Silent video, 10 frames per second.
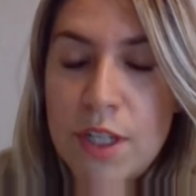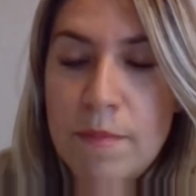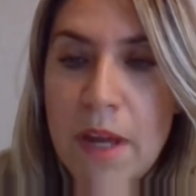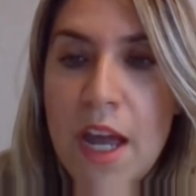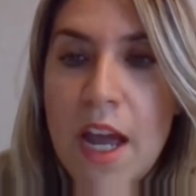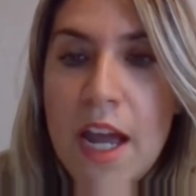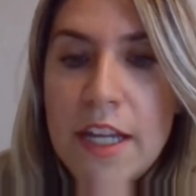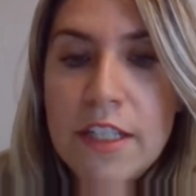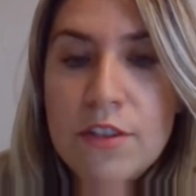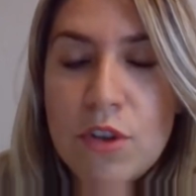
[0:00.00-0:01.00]
An
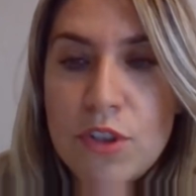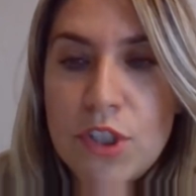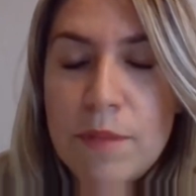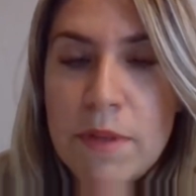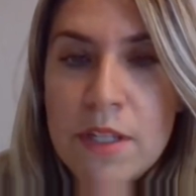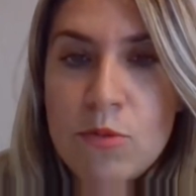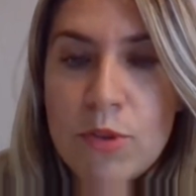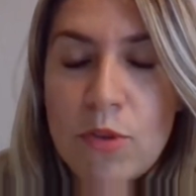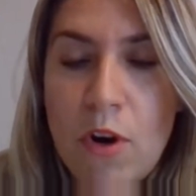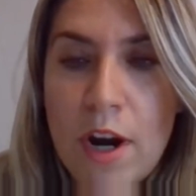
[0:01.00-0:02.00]
internship is
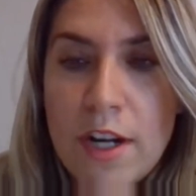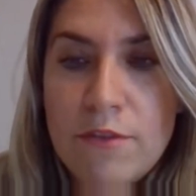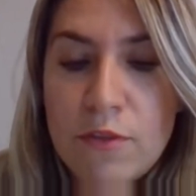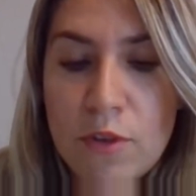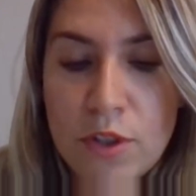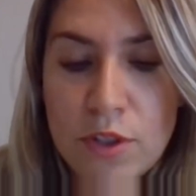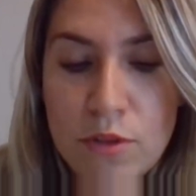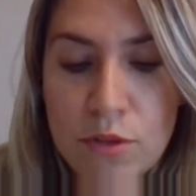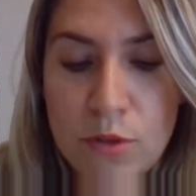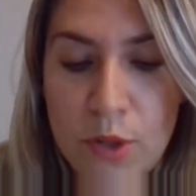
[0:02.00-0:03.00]
required for you to
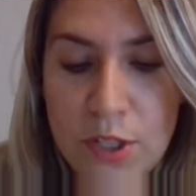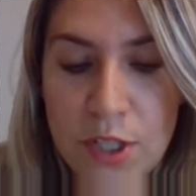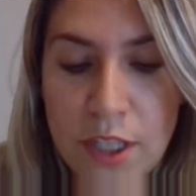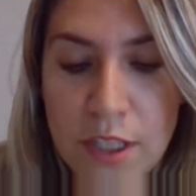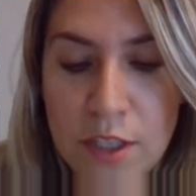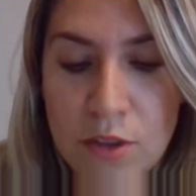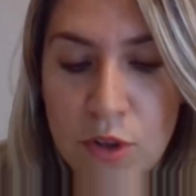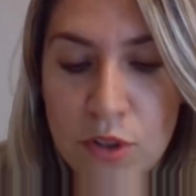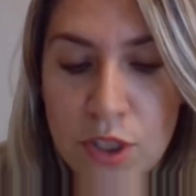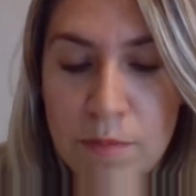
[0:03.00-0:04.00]
graduate. Internship
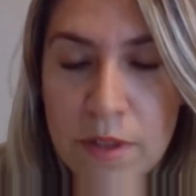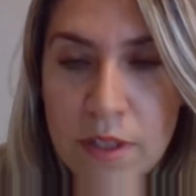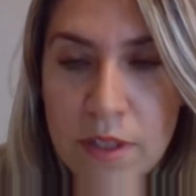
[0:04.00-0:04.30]
is